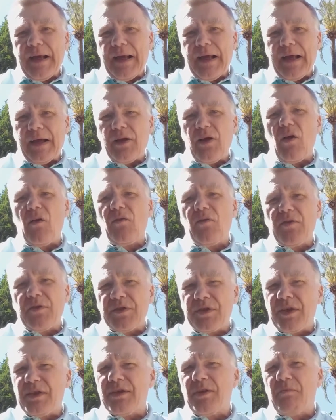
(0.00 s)

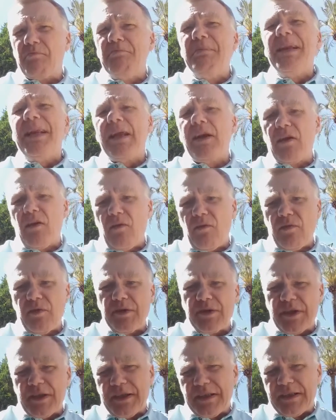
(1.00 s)
conferences, of mini
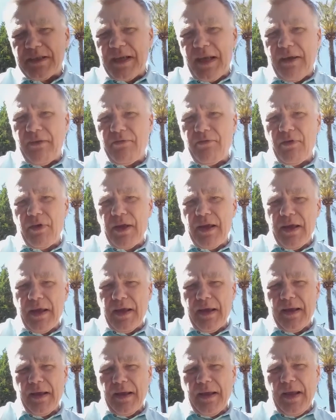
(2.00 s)
conferences every
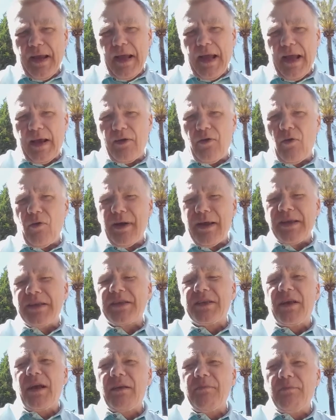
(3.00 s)
year, called
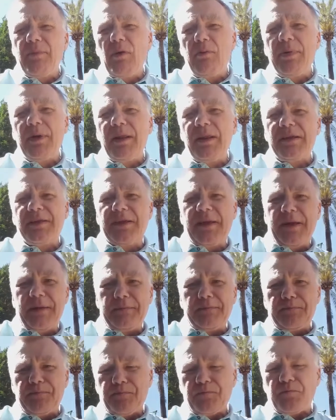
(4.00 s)
Inside Mobility.
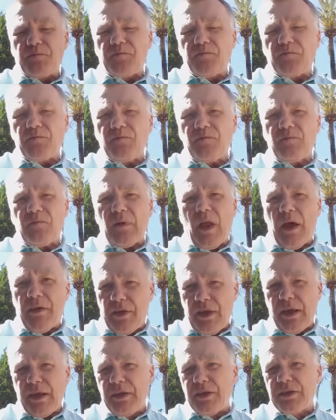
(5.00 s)
I
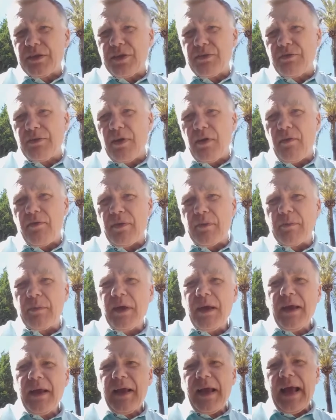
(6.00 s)
think he does three of them,
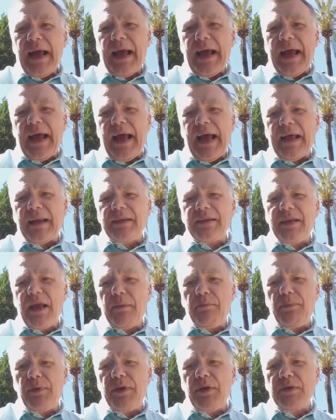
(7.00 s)
and
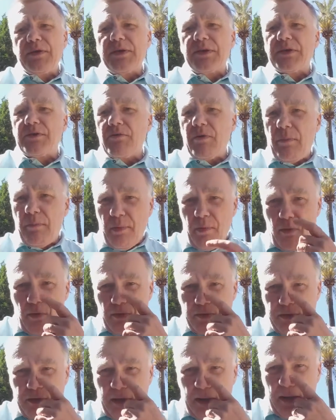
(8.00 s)
he produces a
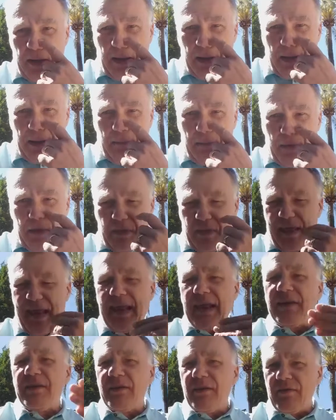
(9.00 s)
report at the
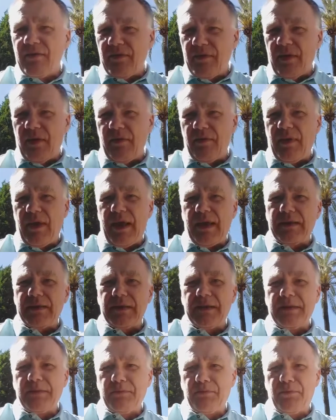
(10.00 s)
end of
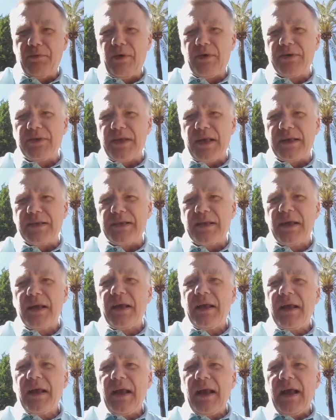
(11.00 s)
that process
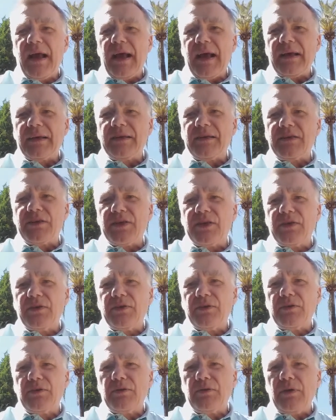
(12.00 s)

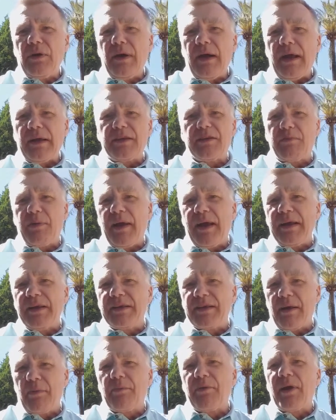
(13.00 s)
to explain
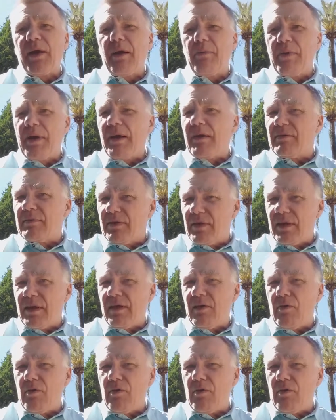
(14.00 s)
something about the